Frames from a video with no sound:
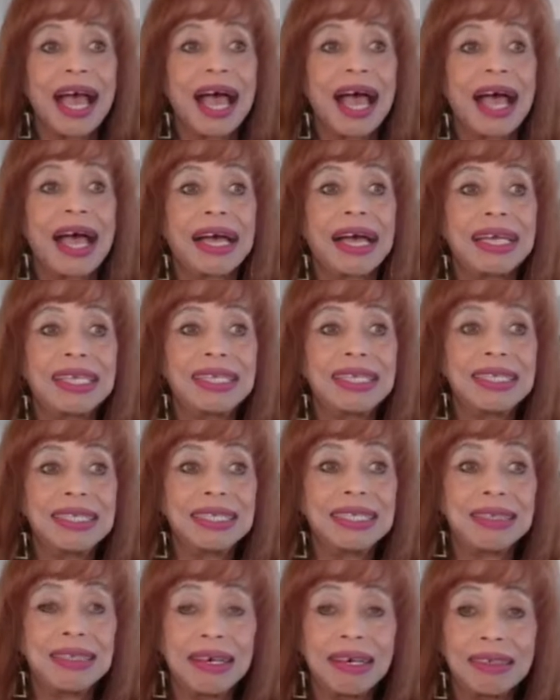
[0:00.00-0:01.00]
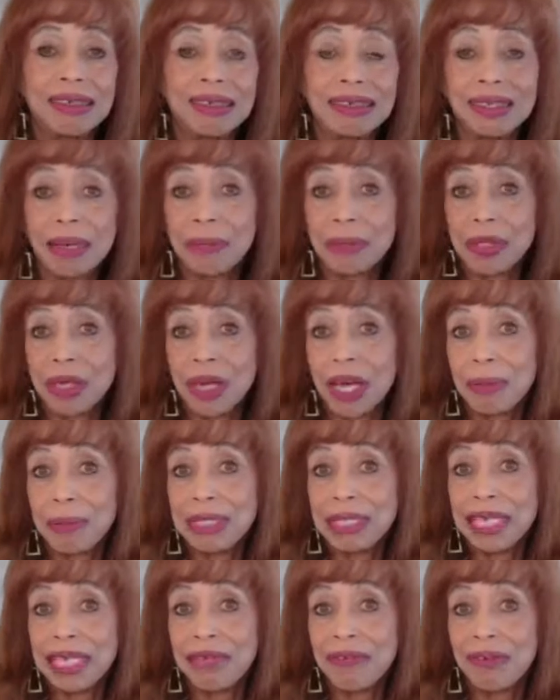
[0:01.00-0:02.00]
and
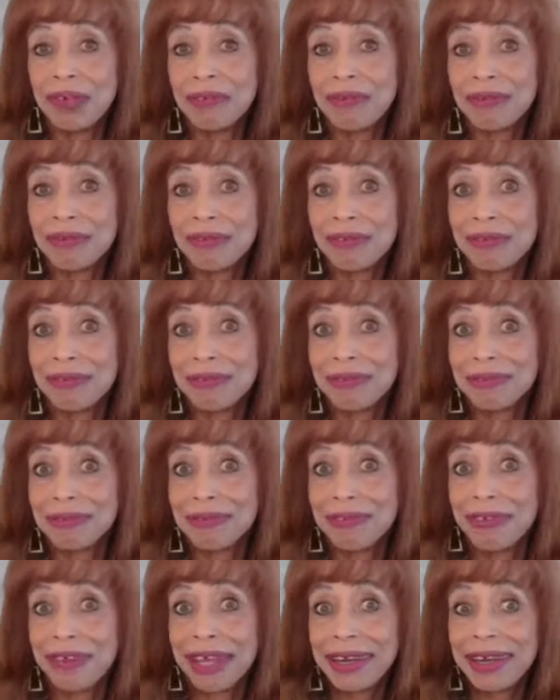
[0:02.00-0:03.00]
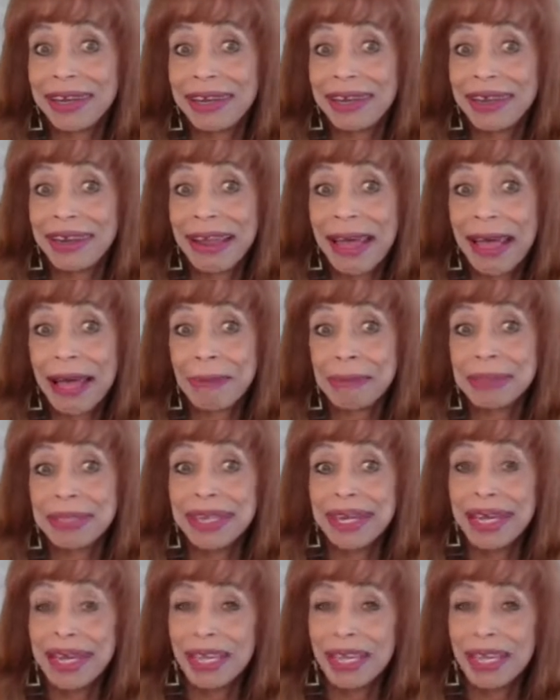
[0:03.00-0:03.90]
sometimes even created in labs.